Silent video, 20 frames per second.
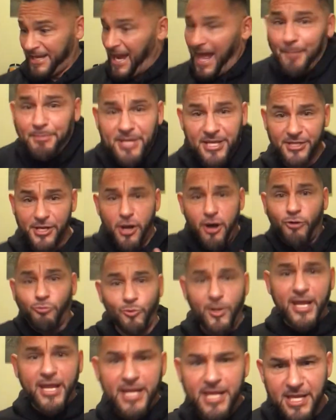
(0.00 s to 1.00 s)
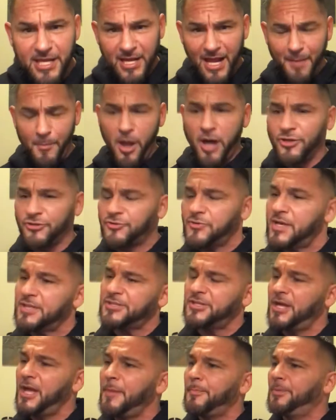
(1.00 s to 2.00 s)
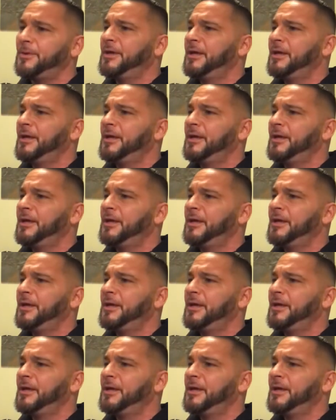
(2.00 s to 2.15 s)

I'm getting all ready and I'm all dressed up.